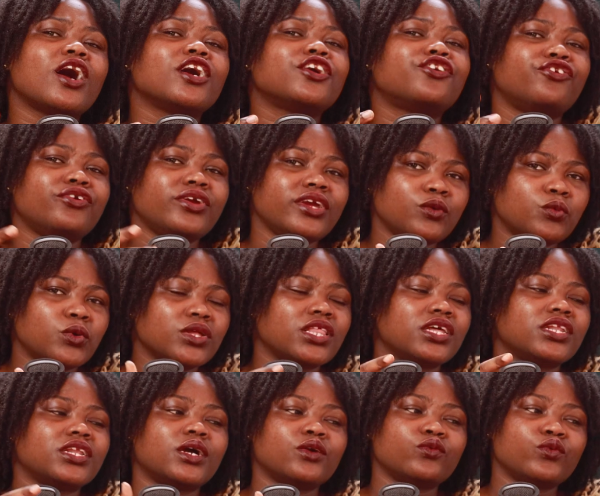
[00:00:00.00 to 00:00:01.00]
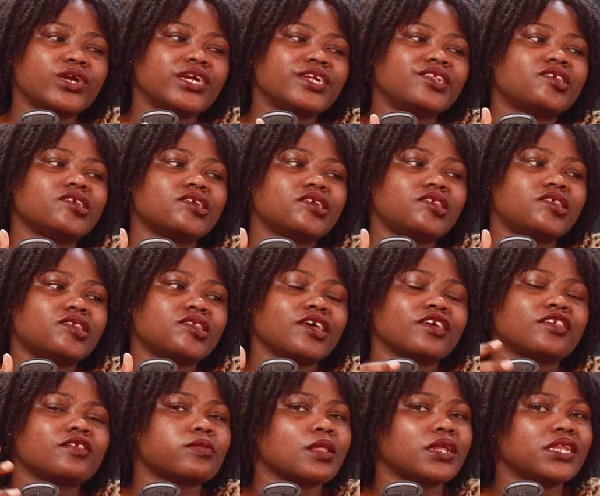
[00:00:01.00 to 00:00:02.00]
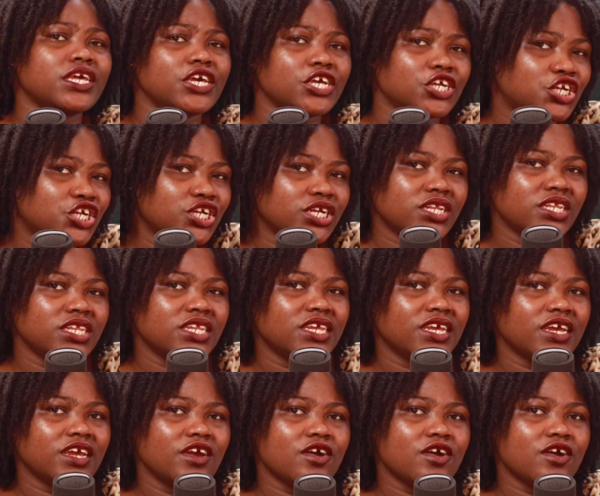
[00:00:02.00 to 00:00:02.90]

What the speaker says: agree with the narrator's explanation